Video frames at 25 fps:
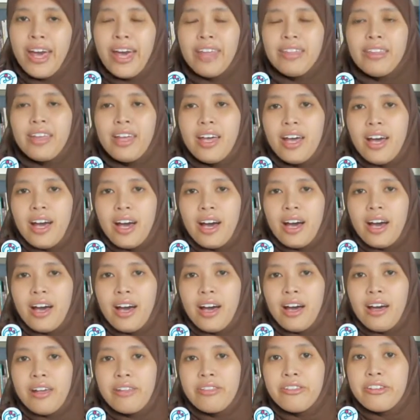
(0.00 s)
that
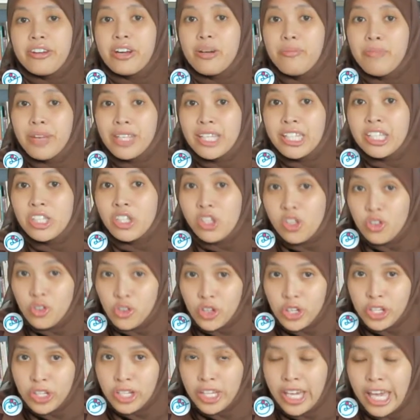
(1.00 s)
there are many
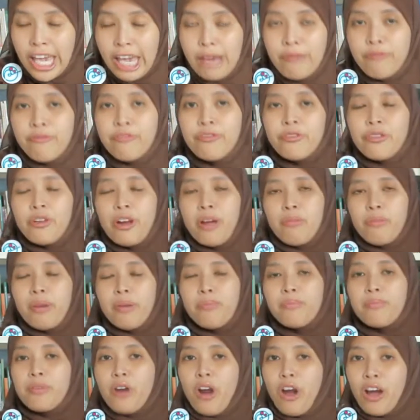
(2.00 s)
children came from
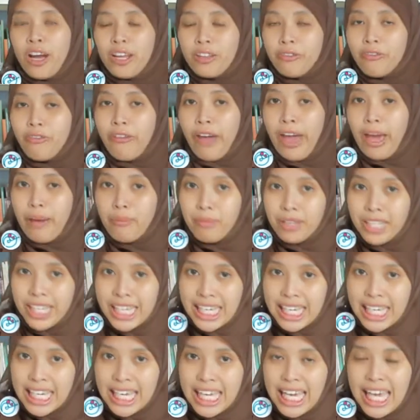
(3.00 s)
a broken
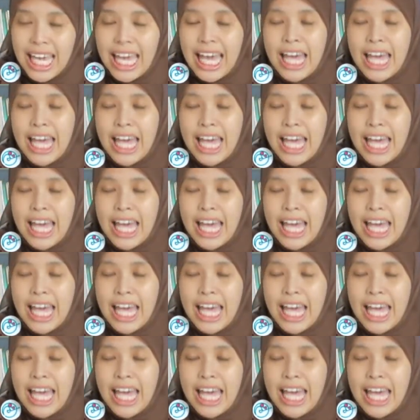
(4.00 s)
family,